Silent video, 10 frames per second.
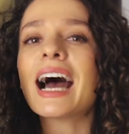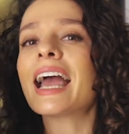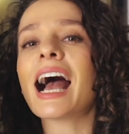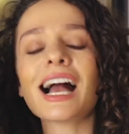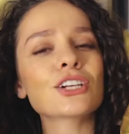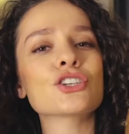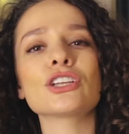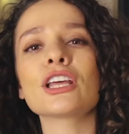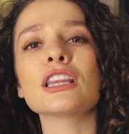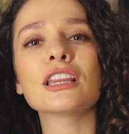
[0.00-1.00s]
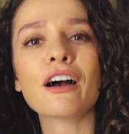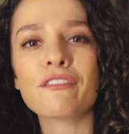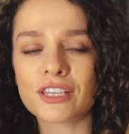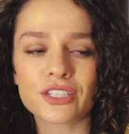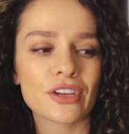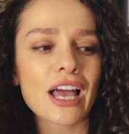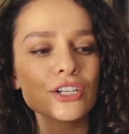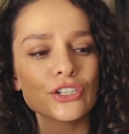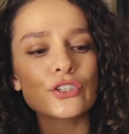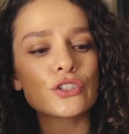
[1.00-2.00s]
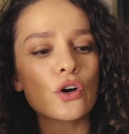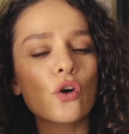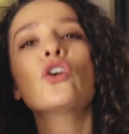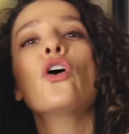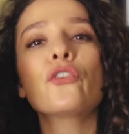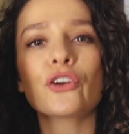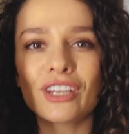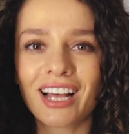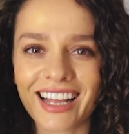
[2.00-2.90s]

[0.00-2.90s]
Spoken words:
I actually love this reaction. So go for it.